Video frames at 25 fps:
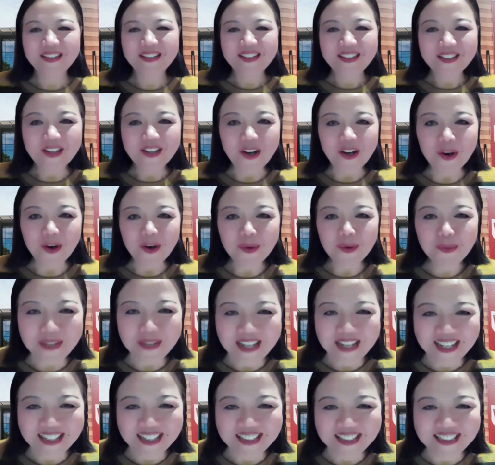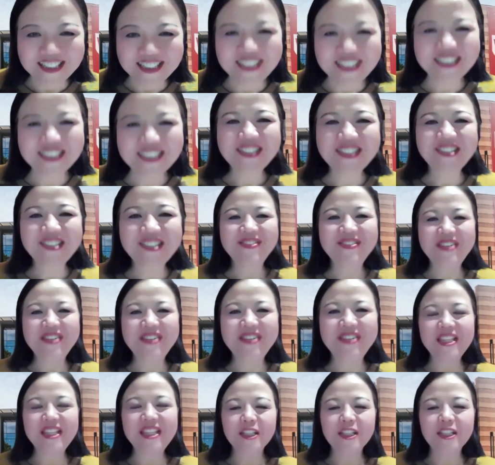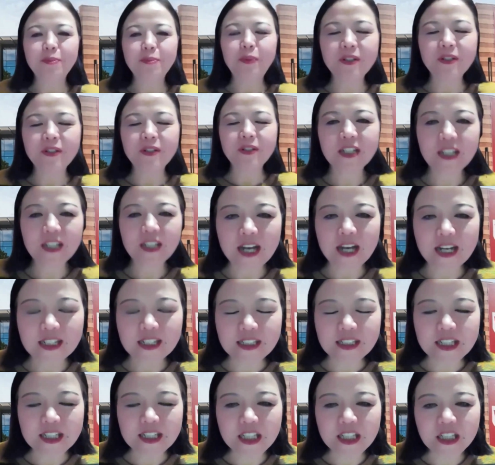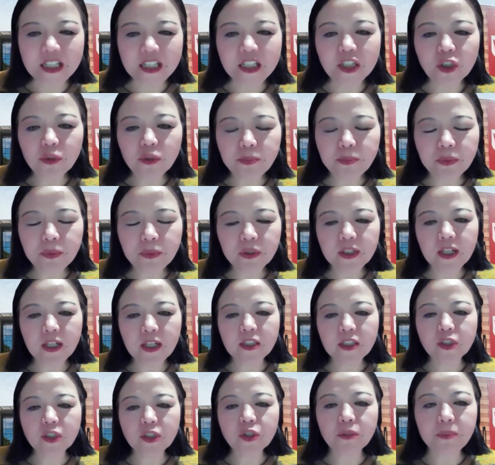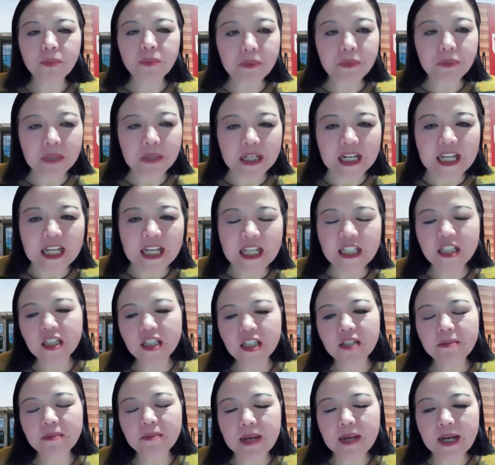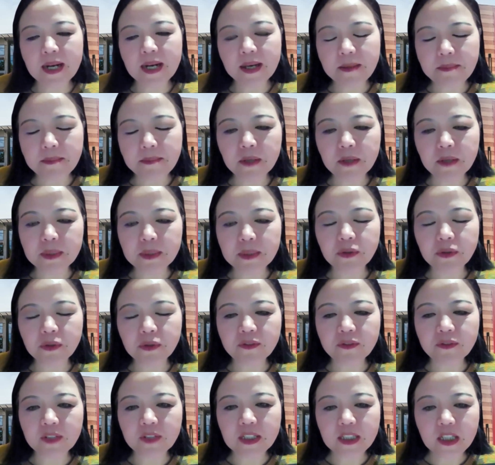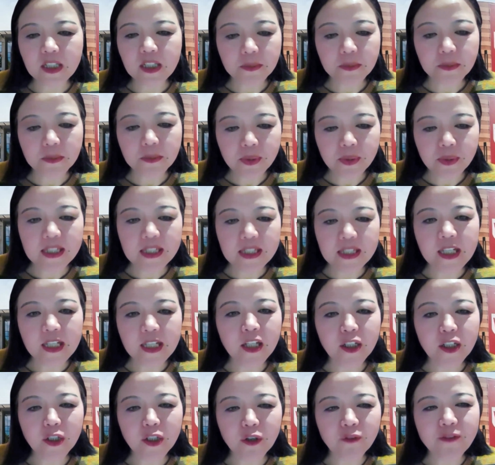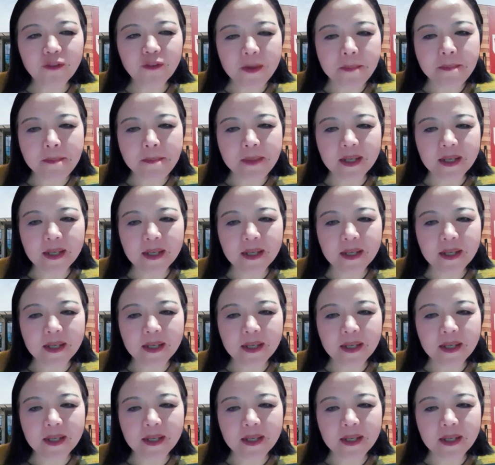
Can't wait to read this book. And this new book is to be released by Melbourne University Press in November.